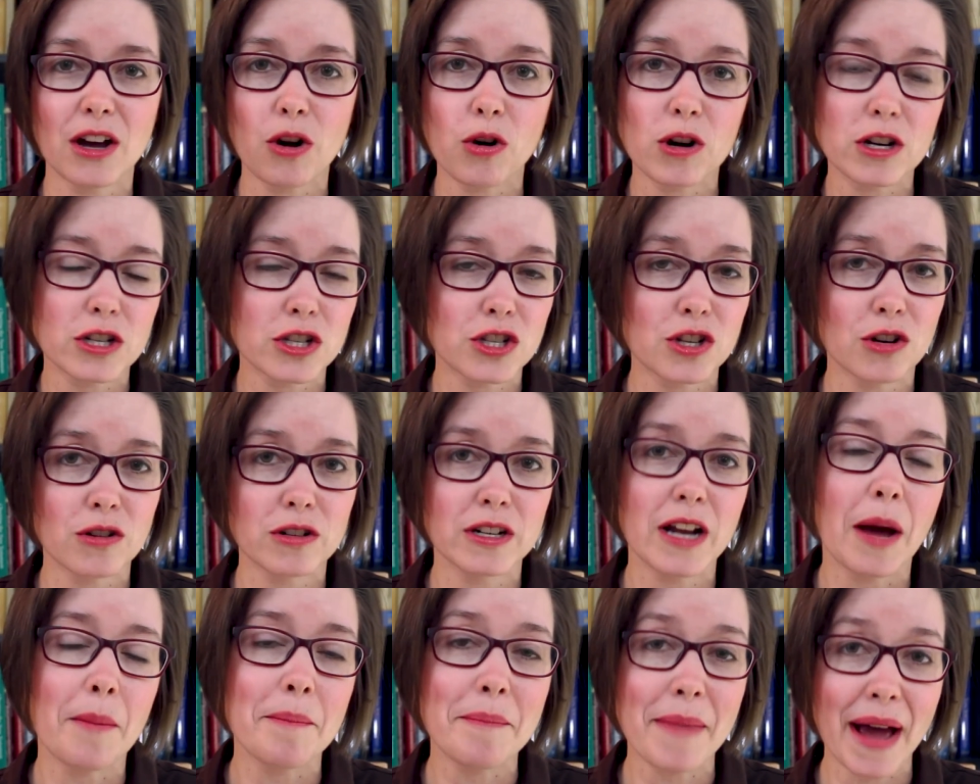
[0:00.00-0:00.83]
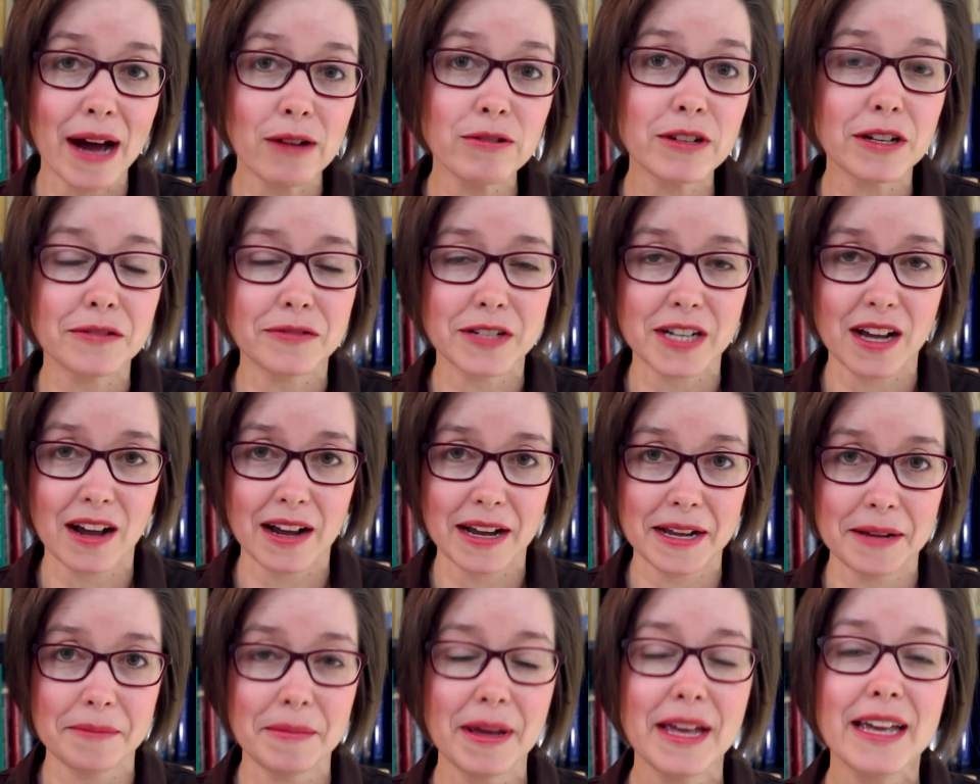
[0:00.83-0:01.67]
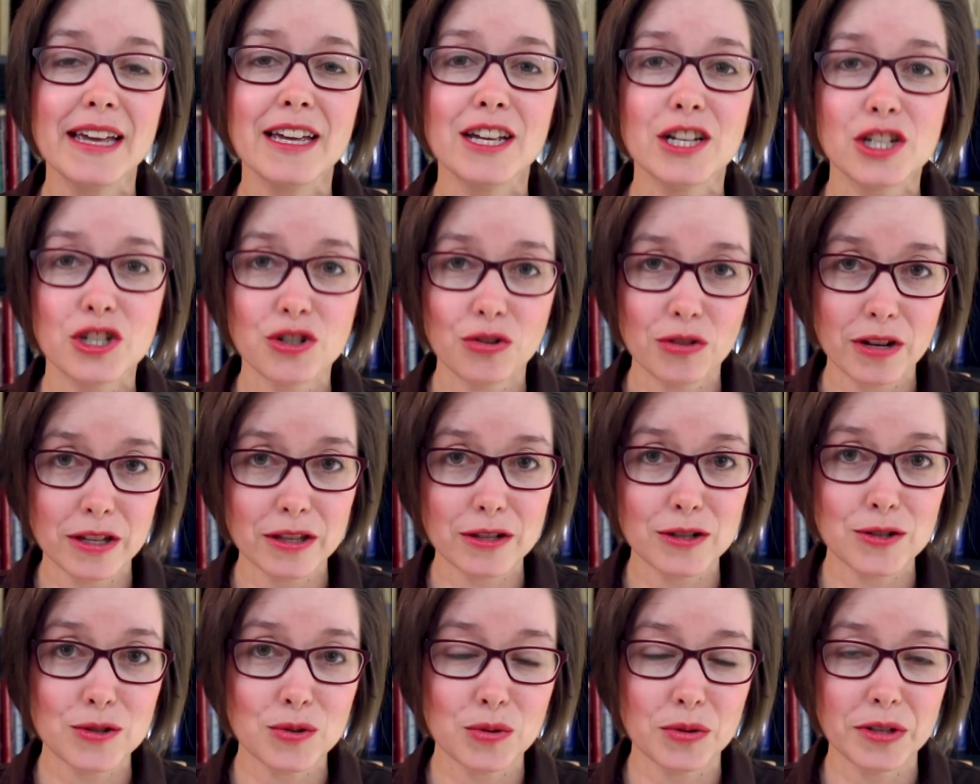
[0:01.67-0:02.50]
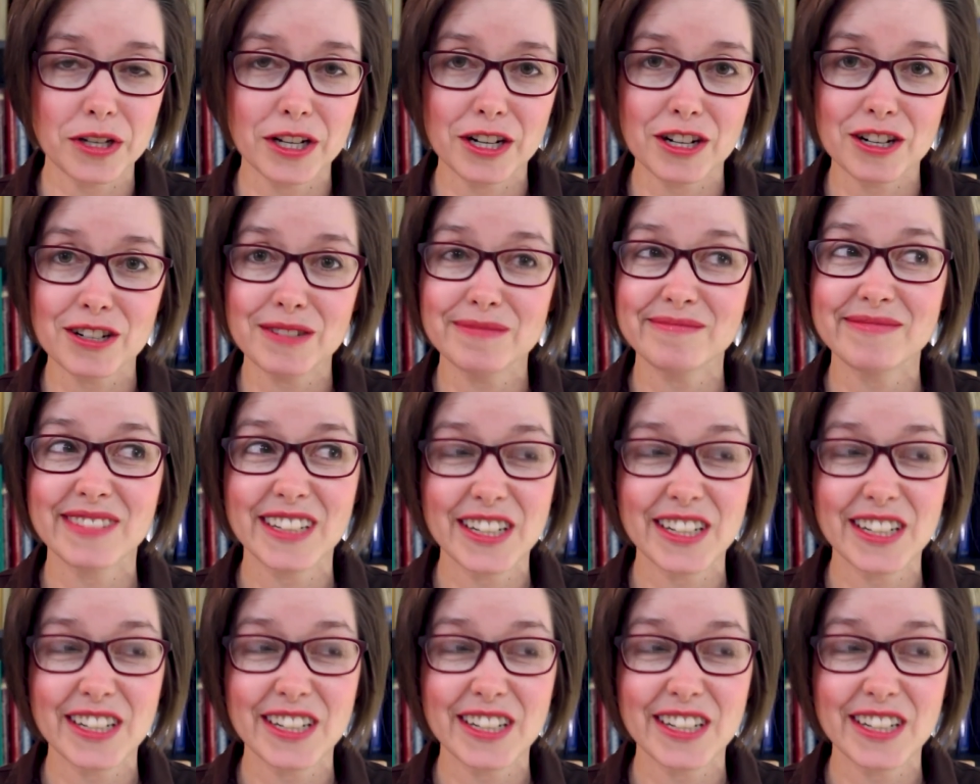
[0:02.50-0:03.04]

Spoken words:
or a certain amount of time during the school year.